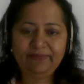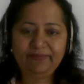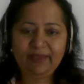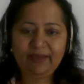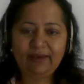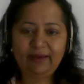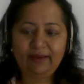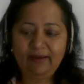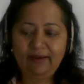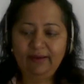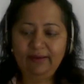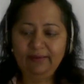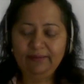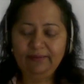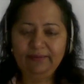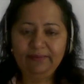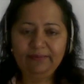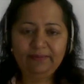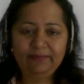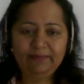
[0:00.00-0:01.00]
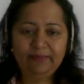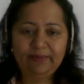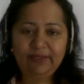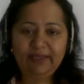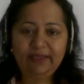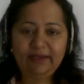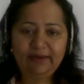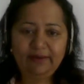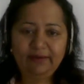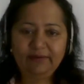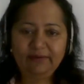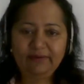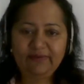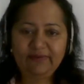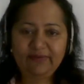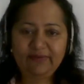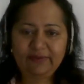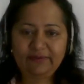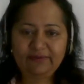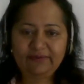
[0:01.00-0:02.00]

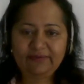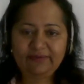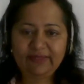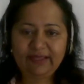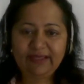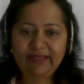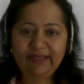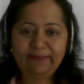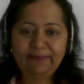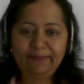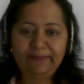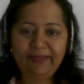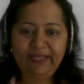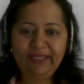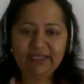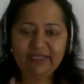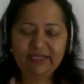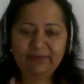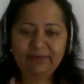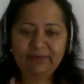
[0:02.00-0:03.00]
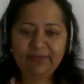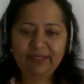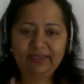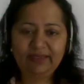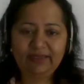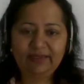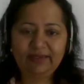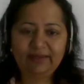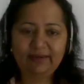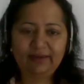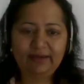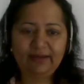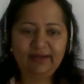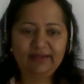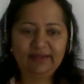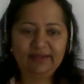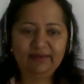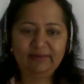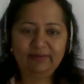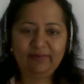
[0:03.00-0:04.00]
sort of like compete with
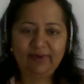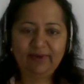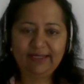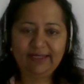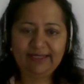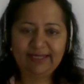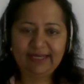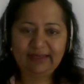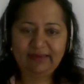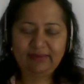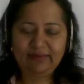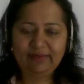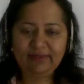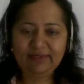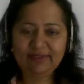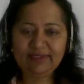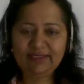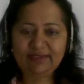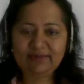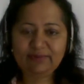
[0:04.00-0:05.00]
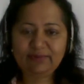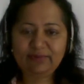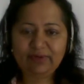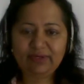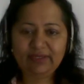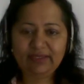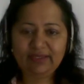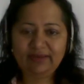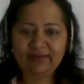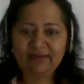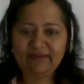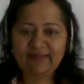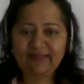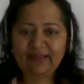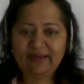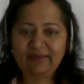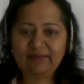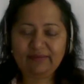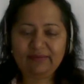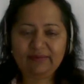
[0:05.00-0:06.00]
other wild animals for the
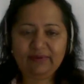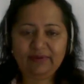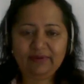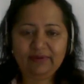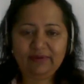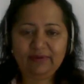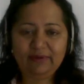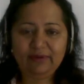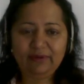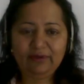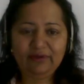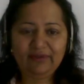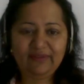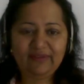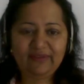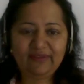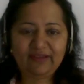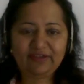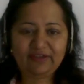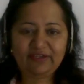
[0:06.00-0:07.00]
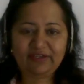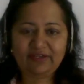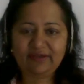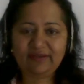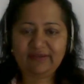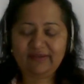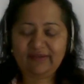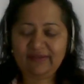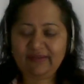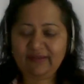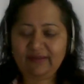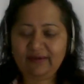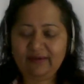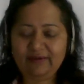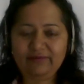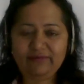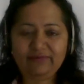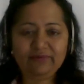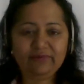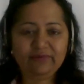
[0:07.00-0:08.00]
same goods, such as
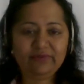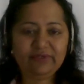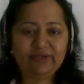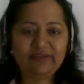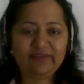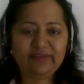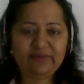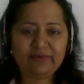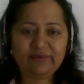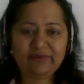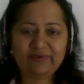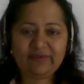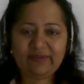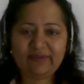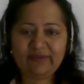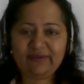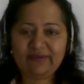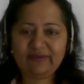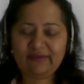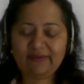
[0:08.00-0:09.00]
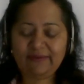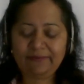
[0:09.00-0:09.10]
food resources,